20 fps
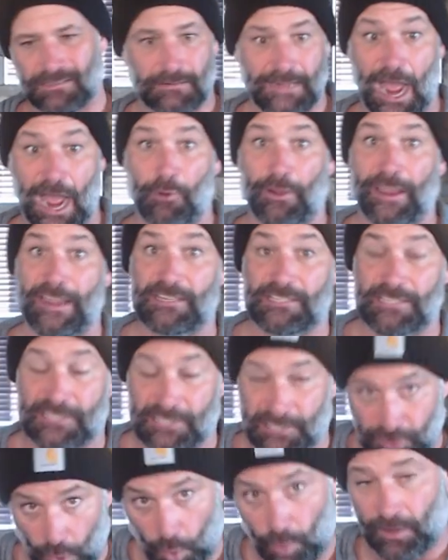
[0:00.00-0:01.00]
Now,
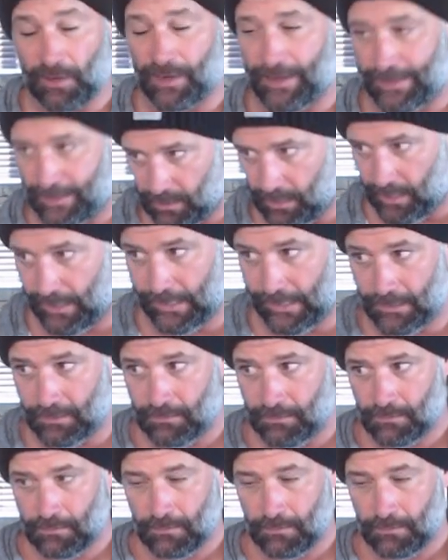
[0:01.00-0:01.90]
historically,